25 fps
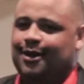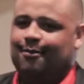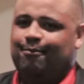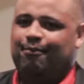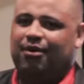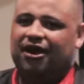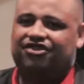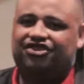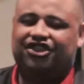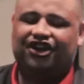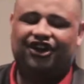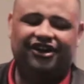
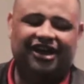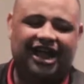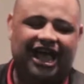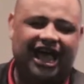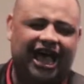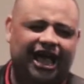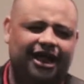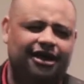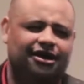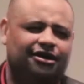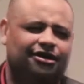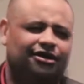but they're
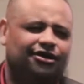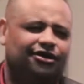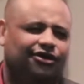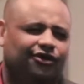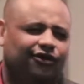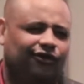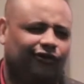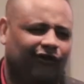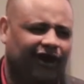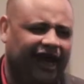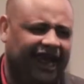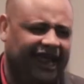not
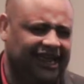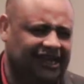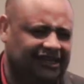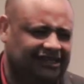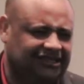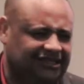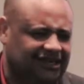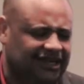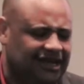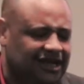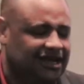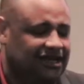
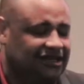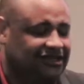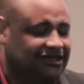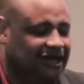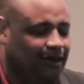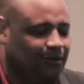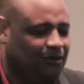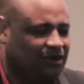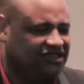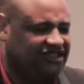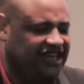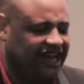great.
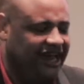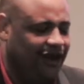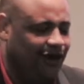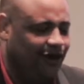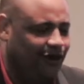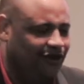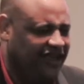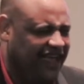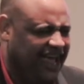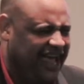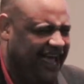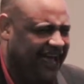Someone say,
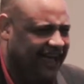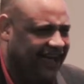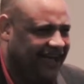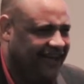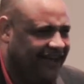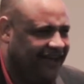oh, yeah.